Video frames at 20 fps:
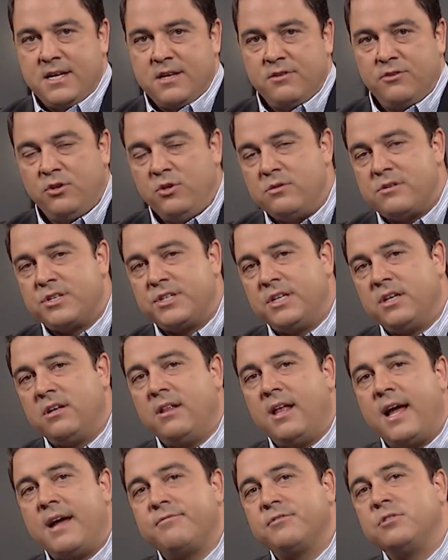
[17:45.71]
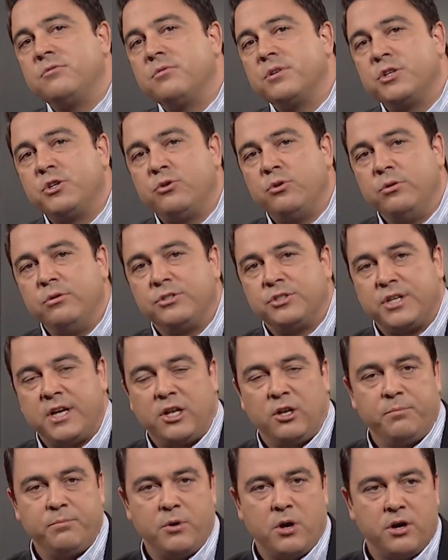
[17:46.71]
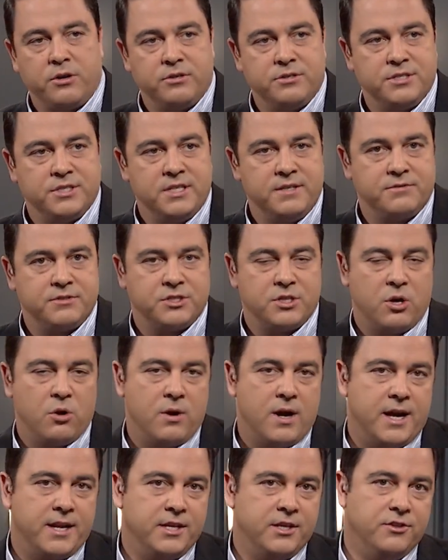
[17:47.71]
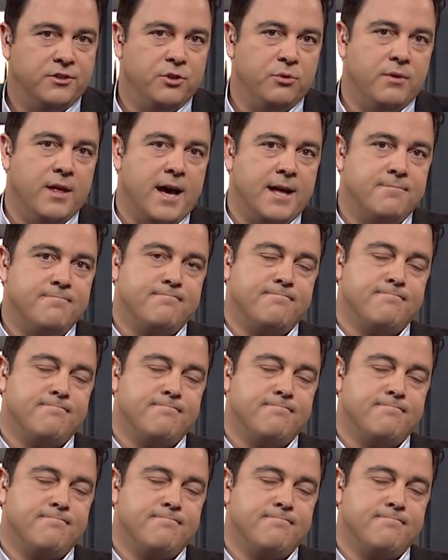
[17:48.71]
do you still have to recruit channel partners? And if so, how do you do that?